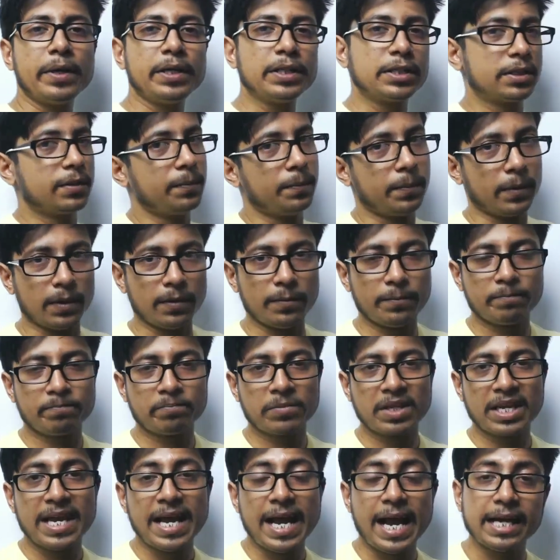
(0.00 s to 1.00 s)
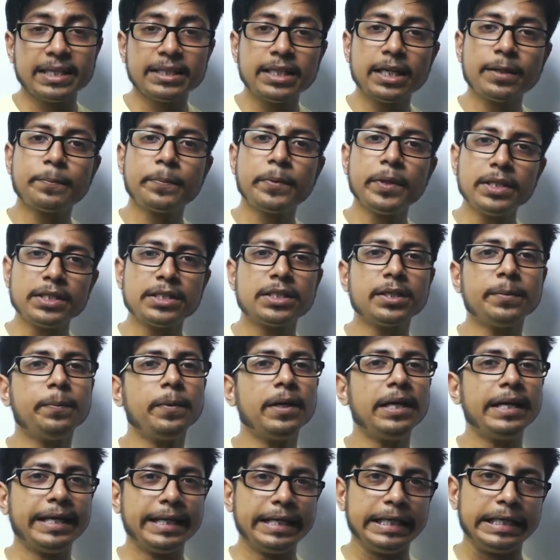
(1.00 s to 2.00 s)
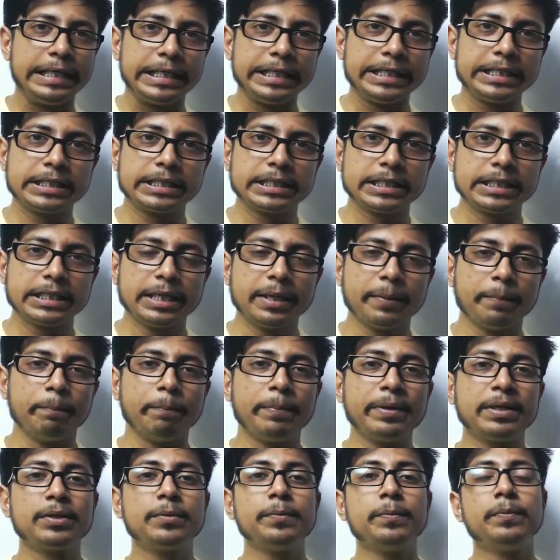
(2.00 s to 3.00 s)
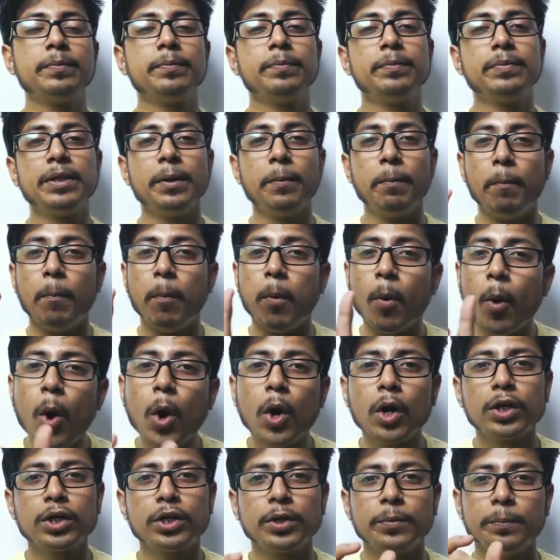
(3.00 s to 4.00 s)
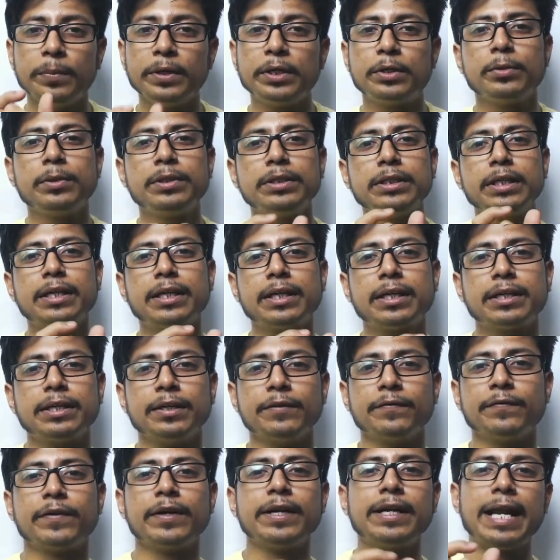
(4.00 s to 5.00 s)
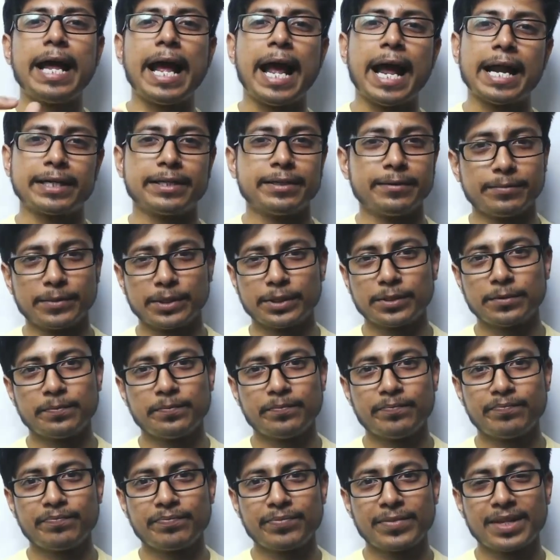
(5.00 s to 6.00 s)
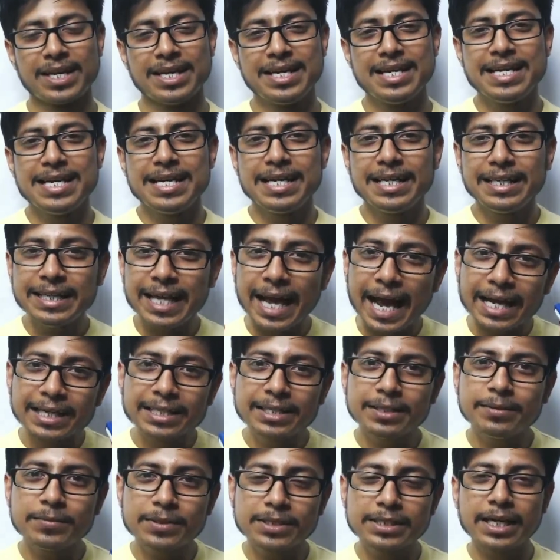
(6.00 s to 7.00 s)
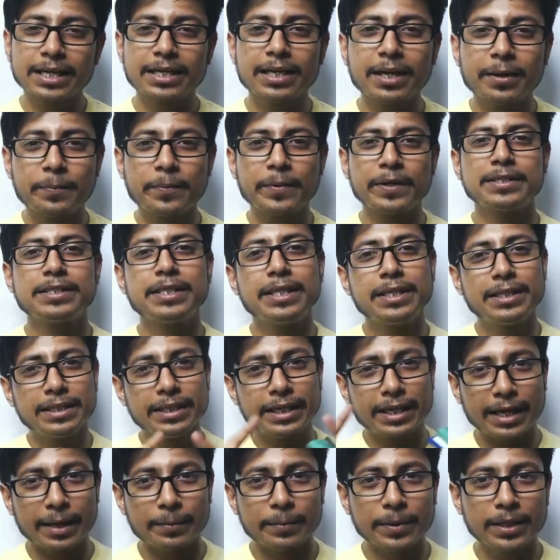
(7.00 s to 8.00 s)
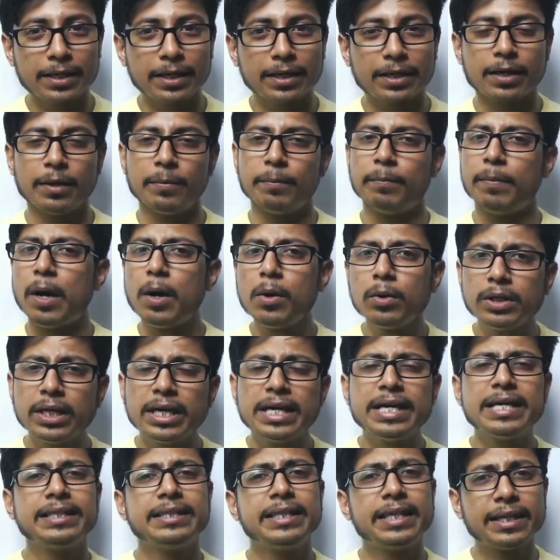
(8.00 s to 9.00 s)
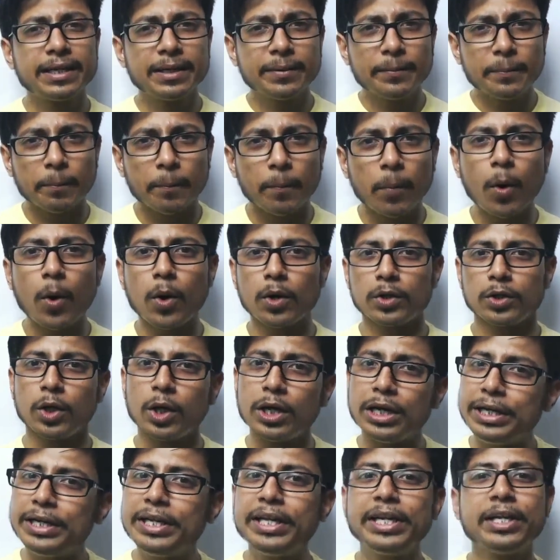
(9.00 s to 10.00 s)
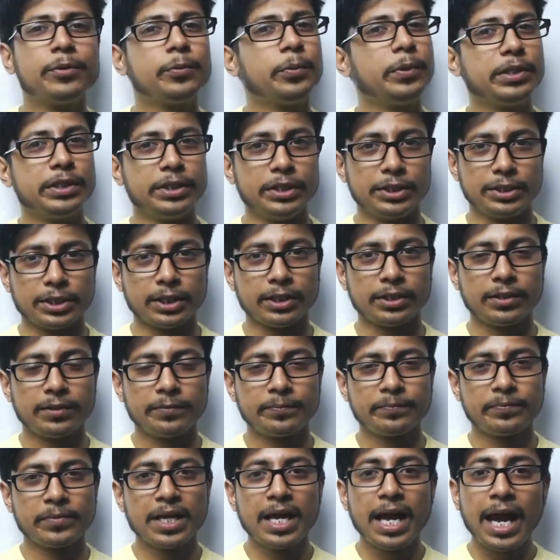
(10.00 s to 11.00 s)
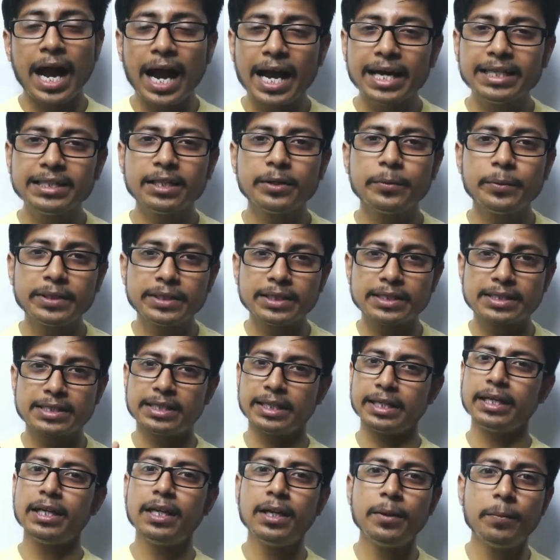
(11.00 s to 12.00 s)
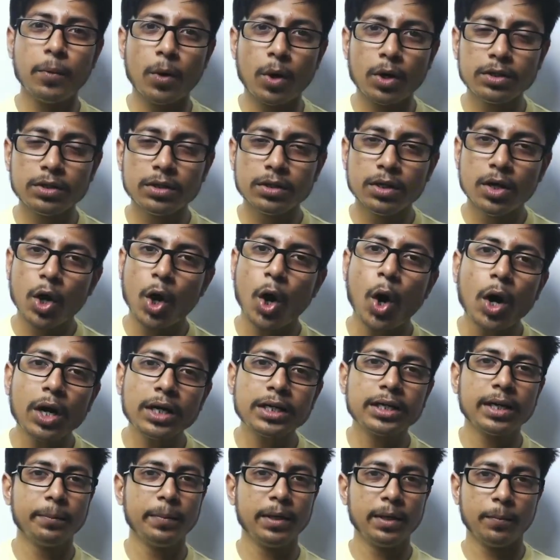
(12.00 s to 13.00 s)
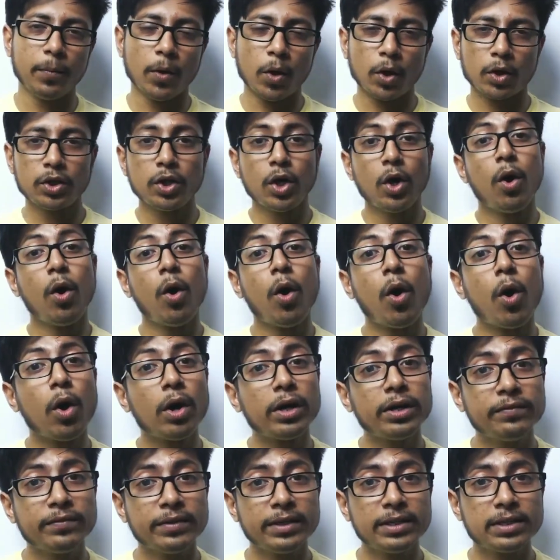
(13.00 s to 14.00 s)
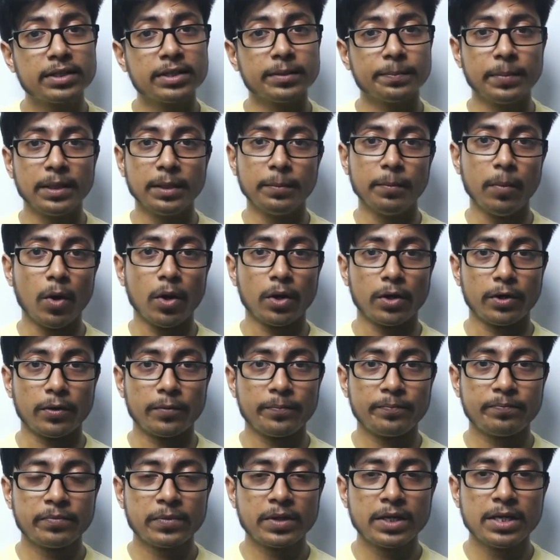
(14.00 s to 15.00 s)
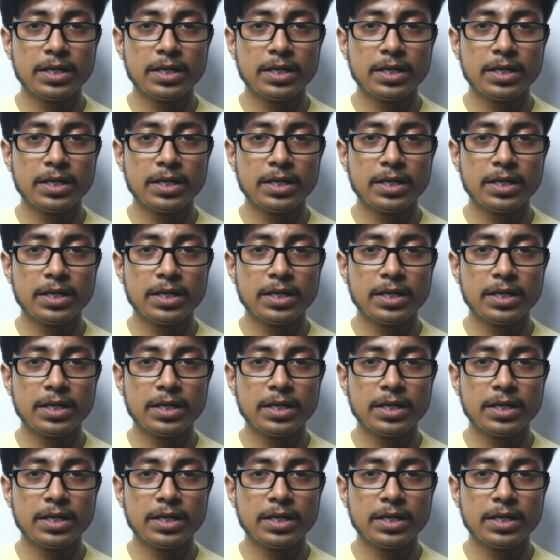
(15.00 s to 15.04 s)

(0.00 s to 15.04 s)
principle, and that principle is the bond between the different atoms. The atoms that are present in a chemical compound, they are bond or linked with each other, either with a single bond or double bond or even triple bond.